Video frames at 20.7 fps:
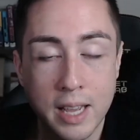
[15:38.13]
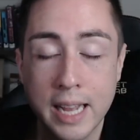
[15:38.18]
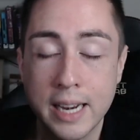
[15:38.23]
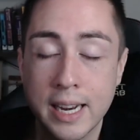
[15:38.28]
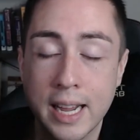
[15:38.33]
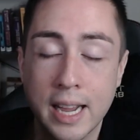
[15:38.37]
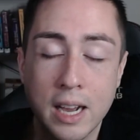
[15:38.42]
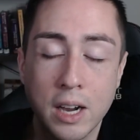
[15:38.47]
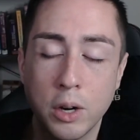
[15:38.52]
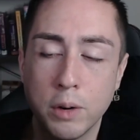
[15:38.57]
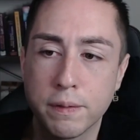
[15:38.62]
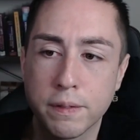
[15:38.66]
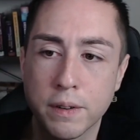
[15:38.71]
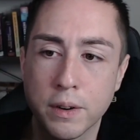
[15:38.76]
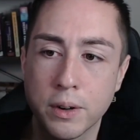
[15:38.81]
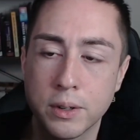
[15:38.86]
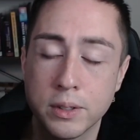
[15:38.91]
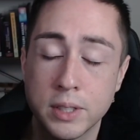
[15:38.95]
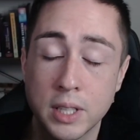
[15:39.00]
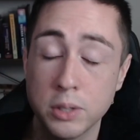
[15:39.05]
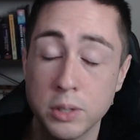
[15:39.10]
And I hope
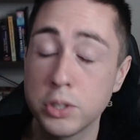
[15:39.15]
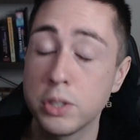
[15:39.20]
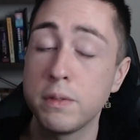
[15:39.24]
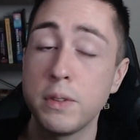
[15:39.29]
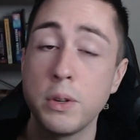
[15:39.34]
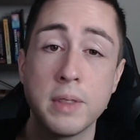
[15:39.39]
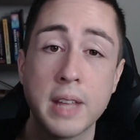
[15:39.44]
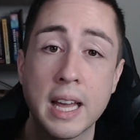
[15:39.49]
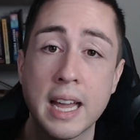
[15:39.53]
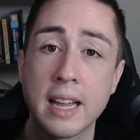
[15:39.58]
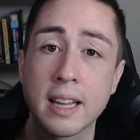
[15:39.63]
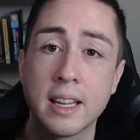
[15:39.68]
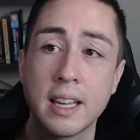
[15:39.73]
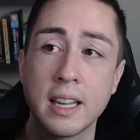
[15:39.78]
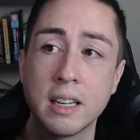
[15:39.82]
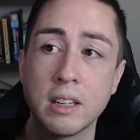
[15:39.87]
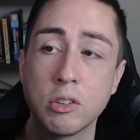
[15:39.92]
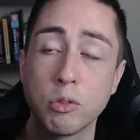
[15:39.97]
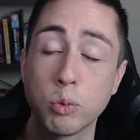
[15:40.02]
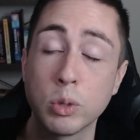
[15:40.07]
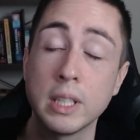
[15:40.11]
for those of you that
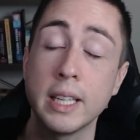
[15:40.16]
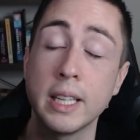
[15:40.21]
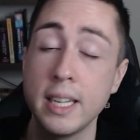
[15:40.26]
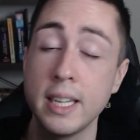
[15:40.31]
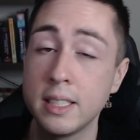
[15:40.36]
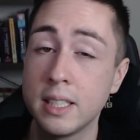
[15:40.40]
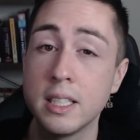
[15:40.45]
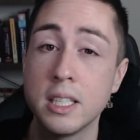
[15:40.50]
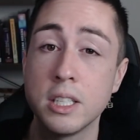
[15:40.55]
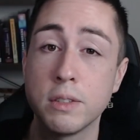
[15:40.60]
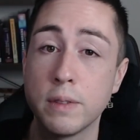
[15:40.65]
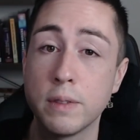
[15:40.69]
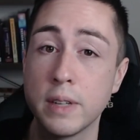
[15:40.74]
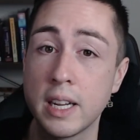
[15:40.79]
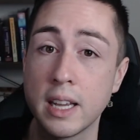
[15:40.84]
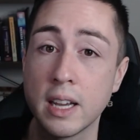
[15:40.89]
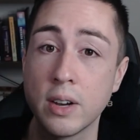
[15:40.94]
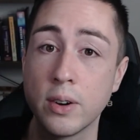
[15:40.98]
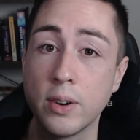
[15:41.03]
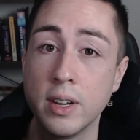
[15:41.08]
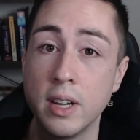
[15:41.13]
can relate to this
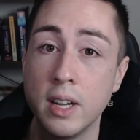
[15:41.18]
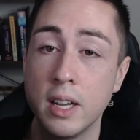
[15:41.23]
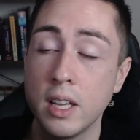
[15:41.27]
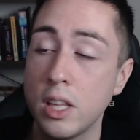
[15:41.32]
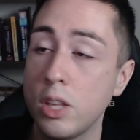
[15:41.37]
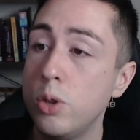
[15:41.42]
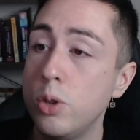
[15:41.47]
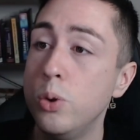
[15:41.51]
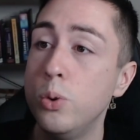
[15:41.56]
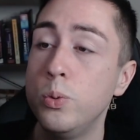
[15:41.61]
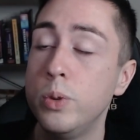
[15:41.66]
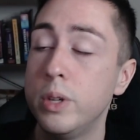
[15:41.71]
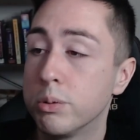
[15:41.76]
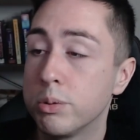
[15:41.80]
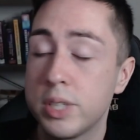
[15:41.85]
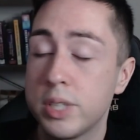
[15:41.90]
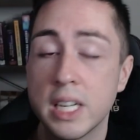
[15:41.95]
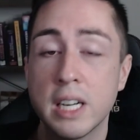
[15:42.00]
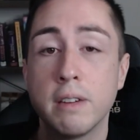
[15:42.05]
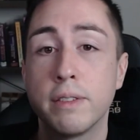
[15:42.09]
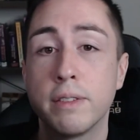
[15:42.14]
video, you
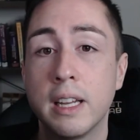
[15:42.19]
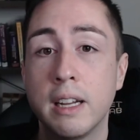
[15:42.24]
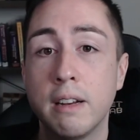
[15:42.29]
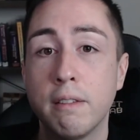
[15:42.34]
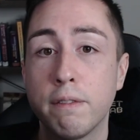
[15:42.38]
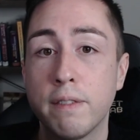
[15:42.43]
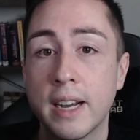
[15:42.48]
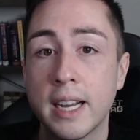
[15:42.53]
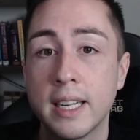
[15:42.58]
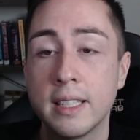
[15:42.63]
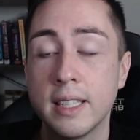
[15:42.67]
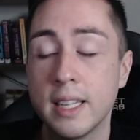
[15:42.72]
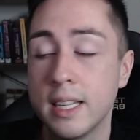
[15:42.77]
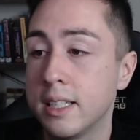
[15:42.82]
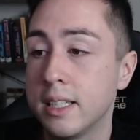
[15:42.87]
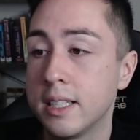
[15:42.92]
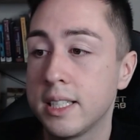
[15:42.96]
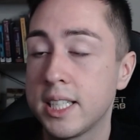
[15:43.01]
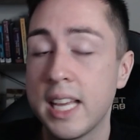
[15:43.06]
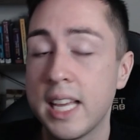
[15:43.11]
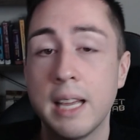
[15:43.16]
yourself can find an
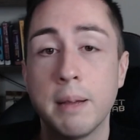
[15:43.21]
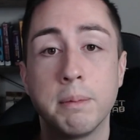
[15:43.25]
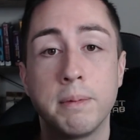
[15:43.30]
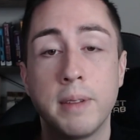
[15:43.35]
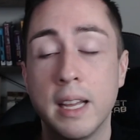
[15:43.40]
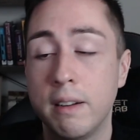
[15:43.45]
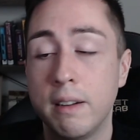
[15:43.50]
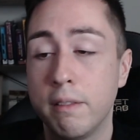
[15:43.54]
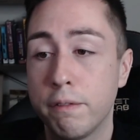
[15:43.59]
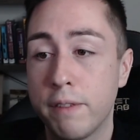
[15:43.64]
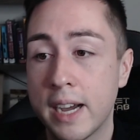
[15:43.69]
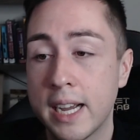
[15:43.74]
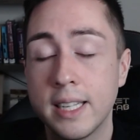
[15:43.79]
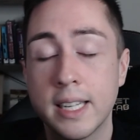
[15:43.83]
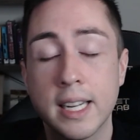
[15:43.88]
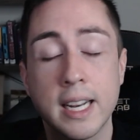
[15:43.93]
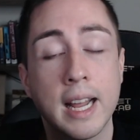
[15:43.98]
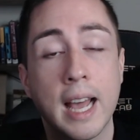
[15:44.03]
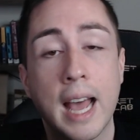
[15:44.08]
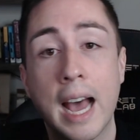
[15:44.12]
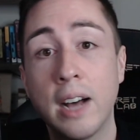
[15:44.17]
escape, can find
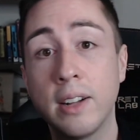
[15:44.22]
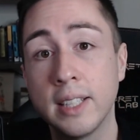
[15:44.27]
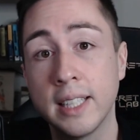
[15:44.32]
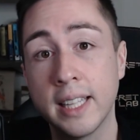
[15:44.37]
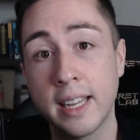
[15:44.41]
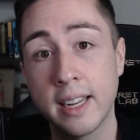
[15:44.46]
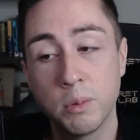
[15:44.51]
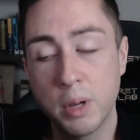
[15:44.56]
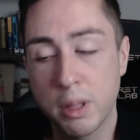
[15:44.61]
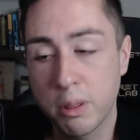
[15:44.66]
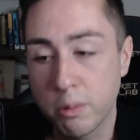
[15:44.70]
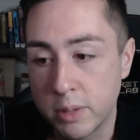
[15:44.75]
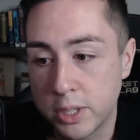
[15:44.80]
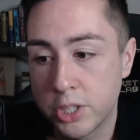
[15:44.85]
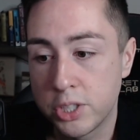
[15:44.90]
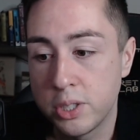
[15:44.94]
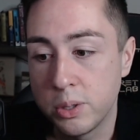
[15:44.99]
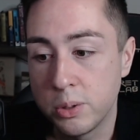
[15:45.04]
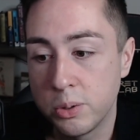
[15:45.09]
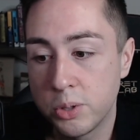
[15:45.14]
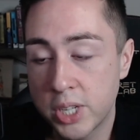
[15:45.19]
an outlet with which
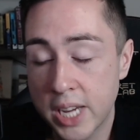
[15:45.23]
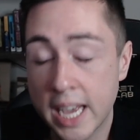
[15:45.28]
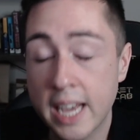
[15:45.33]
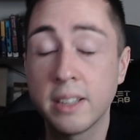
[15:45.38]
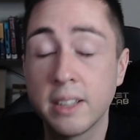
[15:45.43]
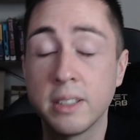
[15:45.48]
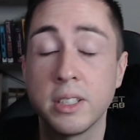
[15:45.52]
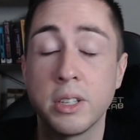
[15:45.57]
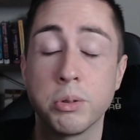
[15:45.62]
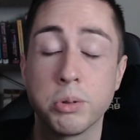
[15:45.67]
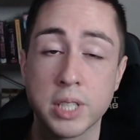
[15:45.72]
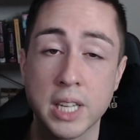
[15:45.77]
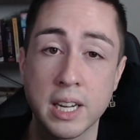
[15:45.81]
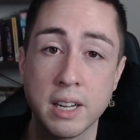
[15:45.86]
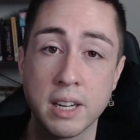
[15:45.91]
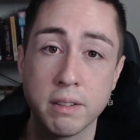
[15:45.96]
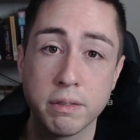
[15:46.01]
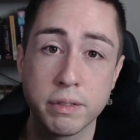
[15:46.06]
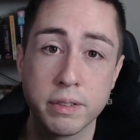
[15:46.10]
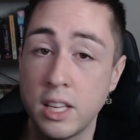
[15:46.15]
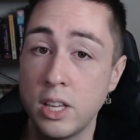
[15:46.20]
to channel
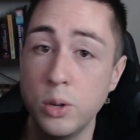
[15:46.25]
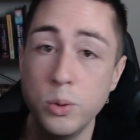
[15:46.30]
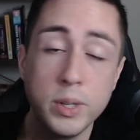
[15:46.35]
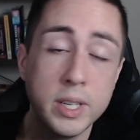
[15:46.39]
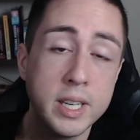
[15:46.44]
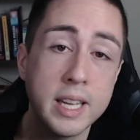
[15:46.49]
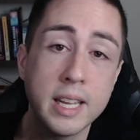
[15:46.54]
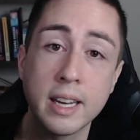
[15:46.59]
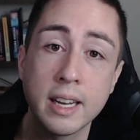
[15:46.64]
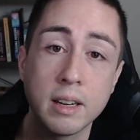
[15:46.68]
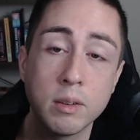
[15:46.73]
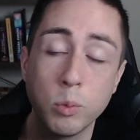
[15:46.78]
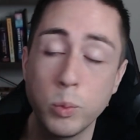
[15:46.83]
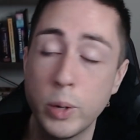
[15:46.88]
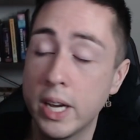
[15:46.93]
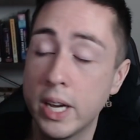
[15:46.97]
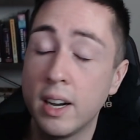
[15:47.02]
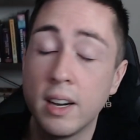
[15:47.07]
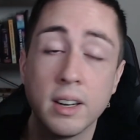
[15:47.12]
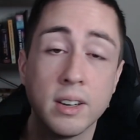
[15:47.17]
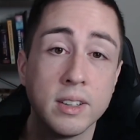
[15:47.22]
yourself. You need it. We
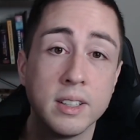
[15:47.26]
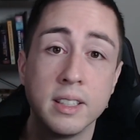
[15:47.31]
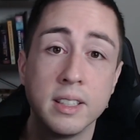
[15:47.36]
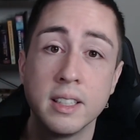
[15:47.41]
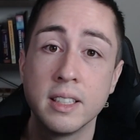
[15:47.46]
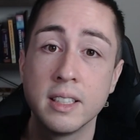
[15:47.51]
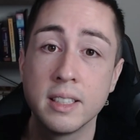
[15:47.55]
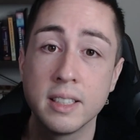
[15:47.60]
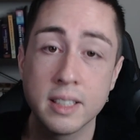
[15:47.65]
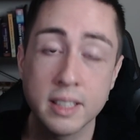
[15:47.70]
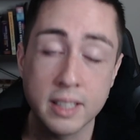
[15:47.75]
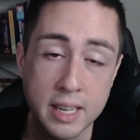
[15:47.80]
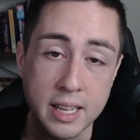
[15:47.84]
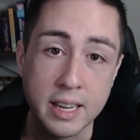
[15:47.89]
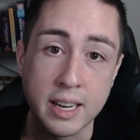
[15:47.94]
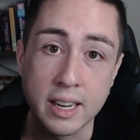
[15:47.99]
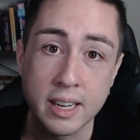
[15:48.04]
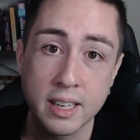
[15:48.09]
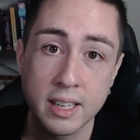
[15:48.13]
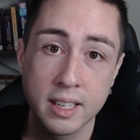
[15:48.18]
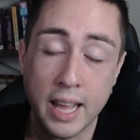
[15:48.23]
all need
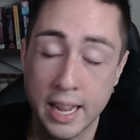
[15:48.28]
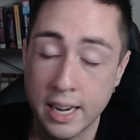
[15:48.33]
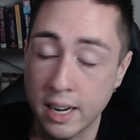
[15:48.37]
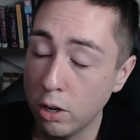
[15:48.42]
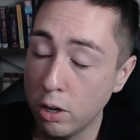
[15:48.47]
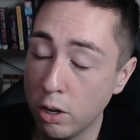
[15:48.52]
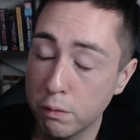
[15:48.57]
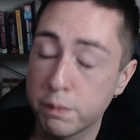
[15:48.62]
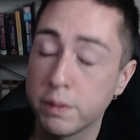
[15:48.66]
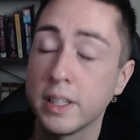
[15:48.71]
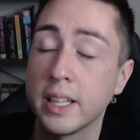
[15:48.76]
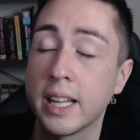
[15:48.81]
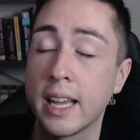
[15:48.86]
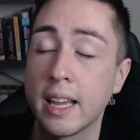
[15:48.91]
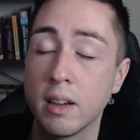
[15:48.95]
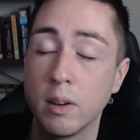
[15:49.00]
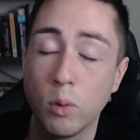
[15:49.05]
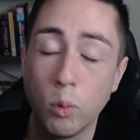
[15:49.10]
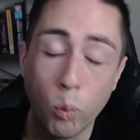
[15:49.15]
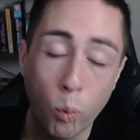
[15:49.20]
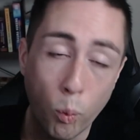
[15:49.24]
it. And
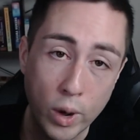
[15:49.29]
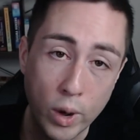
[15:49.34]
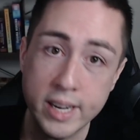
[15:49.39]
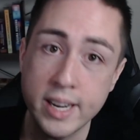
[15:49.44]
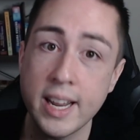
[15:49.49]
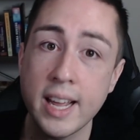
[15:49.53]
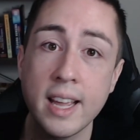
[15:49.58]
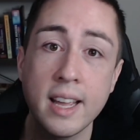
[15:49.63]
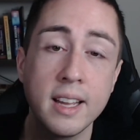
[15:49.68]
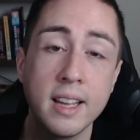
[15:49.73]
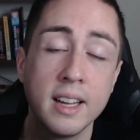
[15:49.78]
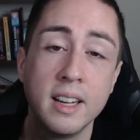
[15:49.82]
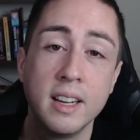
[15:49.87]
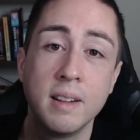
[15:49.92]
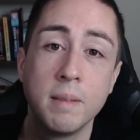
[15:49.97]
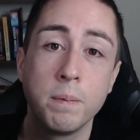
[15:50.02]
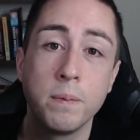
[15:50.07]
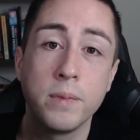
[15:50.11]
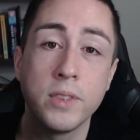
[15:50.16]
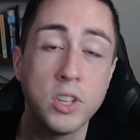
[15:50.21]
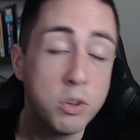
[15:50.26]
hopefully, one day
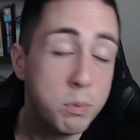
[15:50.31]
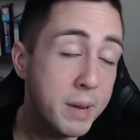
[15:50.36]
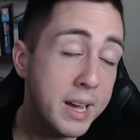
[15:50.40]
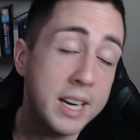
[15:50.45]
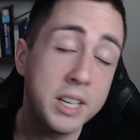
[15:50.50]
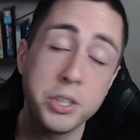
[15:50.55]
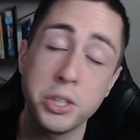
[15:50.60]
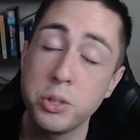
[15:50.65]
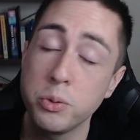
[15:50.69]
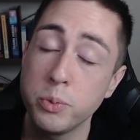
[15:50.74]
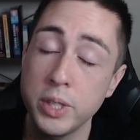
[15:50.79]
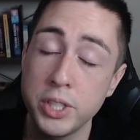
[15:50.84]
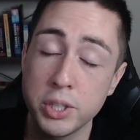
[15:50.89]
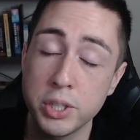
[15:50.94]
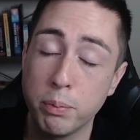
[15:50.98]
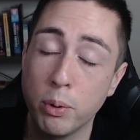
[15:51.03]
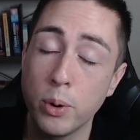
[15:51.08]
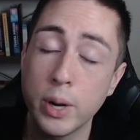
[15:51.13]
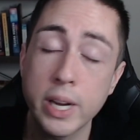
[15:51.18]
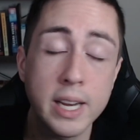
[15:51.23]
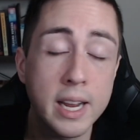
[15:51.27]
you manage to reach a
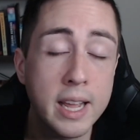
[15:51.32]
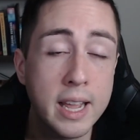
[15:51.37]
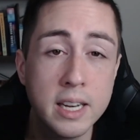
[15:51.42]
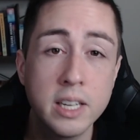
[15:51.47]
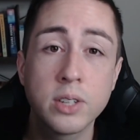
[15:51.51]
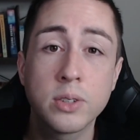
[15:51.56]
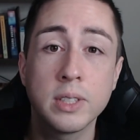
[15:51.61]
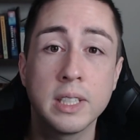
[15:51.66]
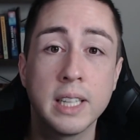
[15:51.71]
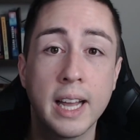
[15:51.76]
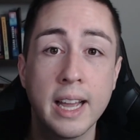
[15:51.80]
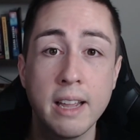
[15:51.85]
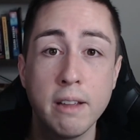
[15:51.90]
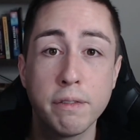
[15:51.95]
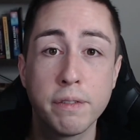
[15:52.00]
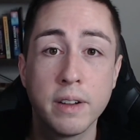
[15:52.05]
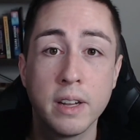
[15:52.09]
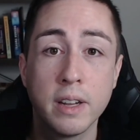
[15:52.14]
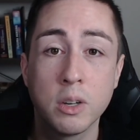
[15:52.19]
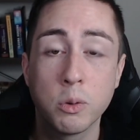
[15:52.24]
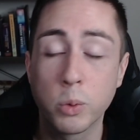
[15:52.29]
point in your
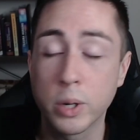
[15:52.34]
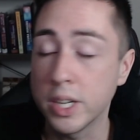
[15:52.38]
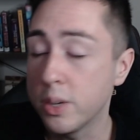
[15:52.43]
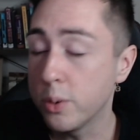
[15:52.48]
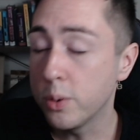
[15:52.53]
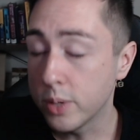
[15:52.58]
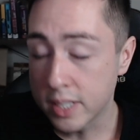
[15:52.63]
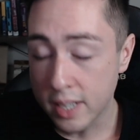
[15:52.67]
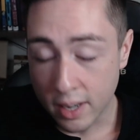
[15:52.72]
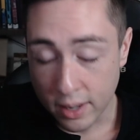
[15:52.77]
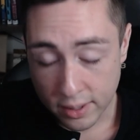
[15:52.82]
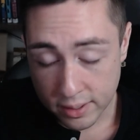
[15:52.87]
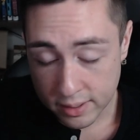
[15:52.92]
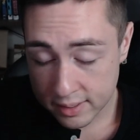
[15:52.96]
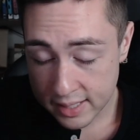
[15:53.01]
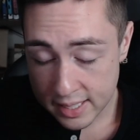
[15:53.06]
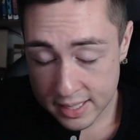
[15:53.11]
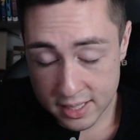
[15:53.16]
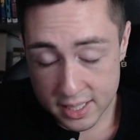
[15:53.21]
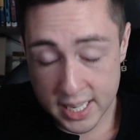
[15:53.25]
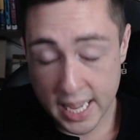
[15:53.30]
life where you are
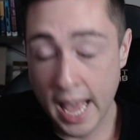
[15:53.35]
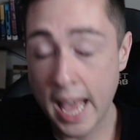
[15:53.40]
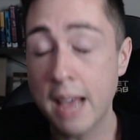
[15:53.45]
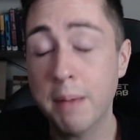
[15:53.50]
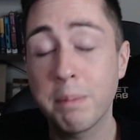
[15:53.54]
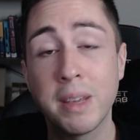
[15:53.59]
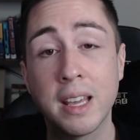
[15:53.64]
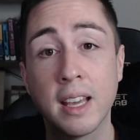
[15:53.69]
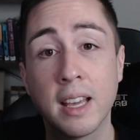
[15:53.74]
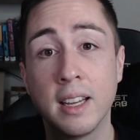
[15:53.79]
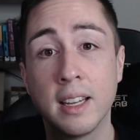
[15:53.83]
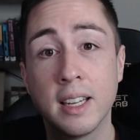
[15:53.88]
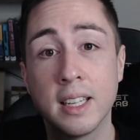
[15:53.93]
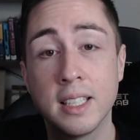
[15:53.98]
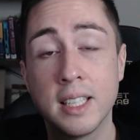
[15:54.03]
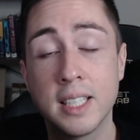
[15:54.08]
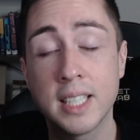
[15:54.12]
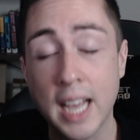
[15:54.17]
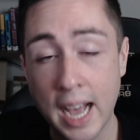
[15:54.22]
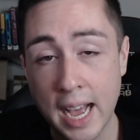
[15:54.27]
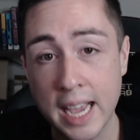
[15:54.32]
as happy
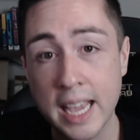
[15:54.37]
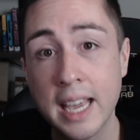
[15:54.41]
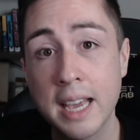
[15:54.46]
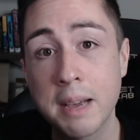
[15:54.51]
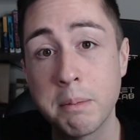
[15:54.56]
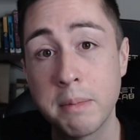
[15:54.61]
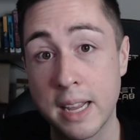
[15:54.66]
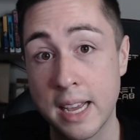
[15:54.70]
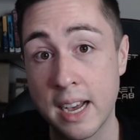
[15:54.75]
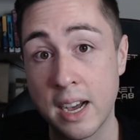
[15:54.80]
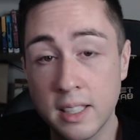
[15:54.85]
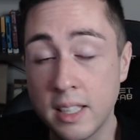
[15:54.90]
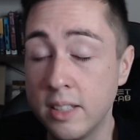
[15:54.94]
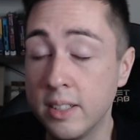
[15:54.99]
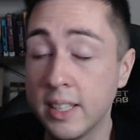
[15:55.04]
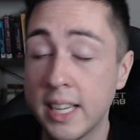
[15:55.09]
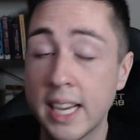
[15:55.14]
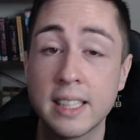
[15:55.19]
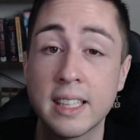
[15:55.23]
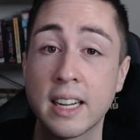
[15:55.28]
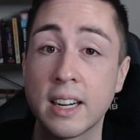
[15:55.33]
as I am now. You'll
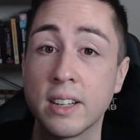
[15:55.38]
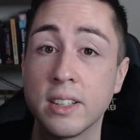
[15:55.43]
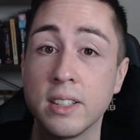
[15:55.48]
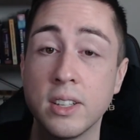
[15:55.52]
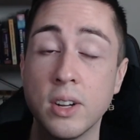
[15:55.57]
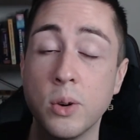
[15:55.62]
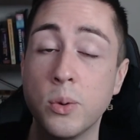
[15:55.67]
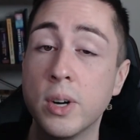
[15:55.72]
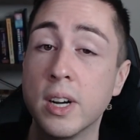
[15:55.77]
get there, don't